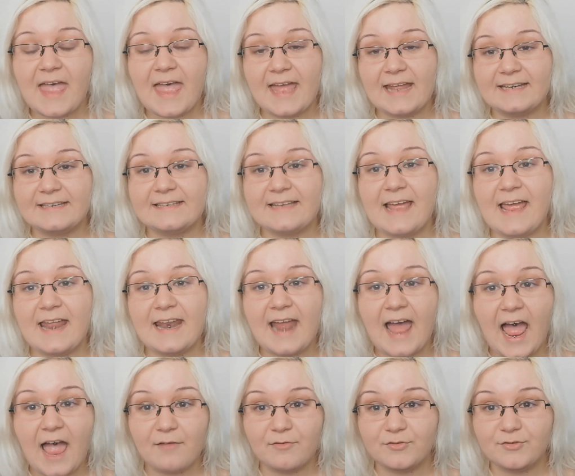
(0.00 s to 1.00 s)
and then
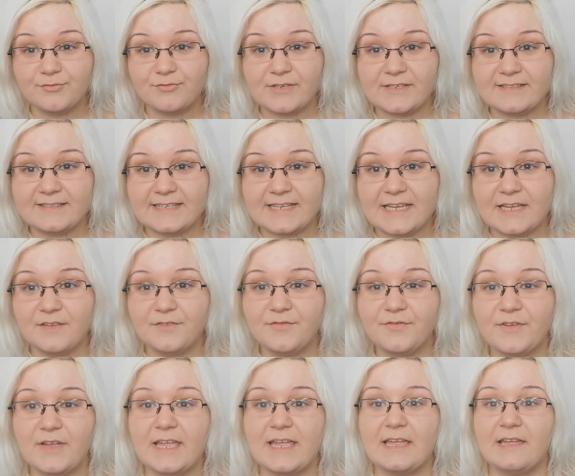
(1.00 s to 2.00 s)
I would receive,
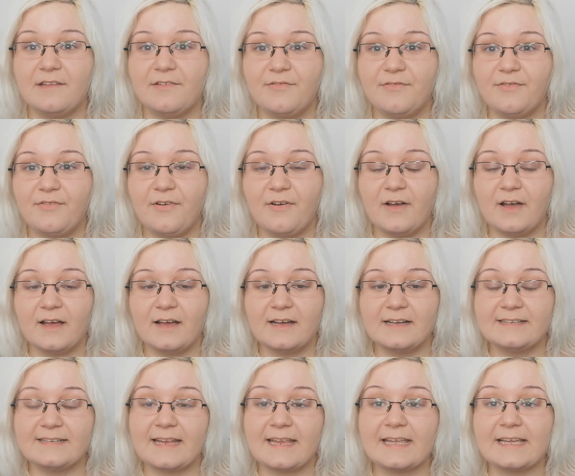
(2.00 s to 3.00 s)
if
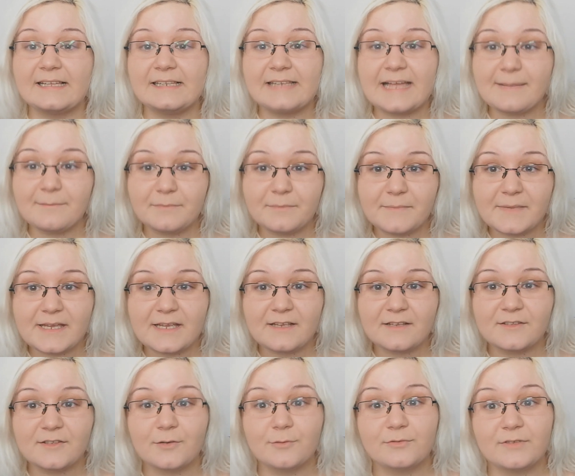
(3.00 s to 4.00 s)
they claimed
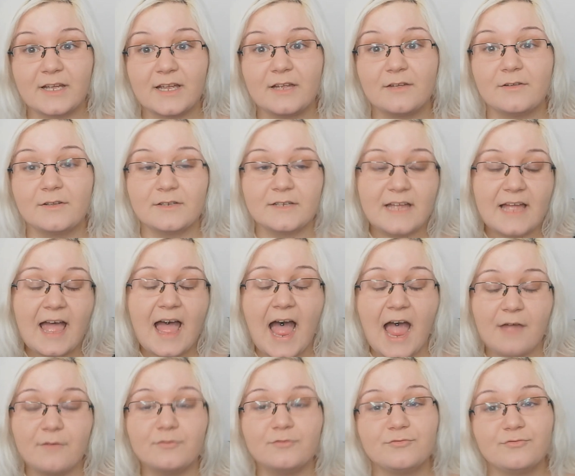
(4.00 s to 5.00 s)
me, so
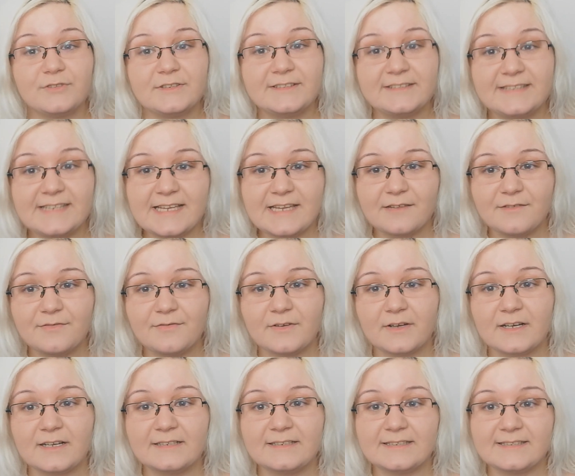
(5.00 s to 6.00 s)
I would receive
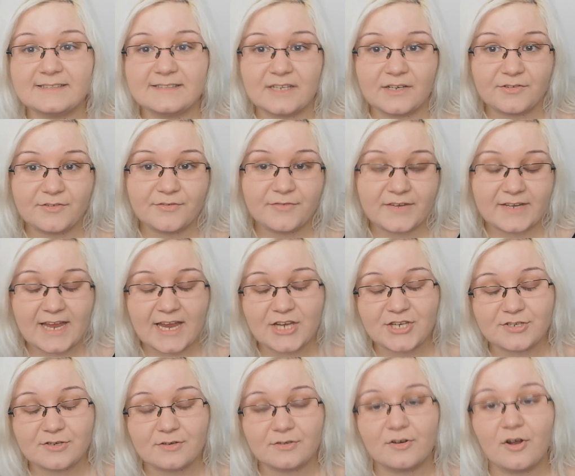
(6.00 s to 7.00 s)
this
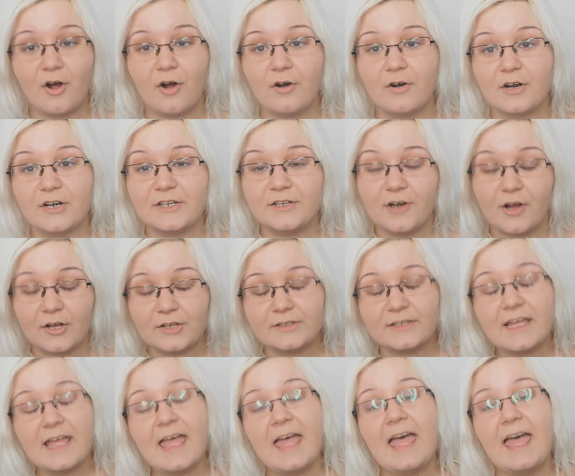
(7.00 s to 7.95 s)
certification or not.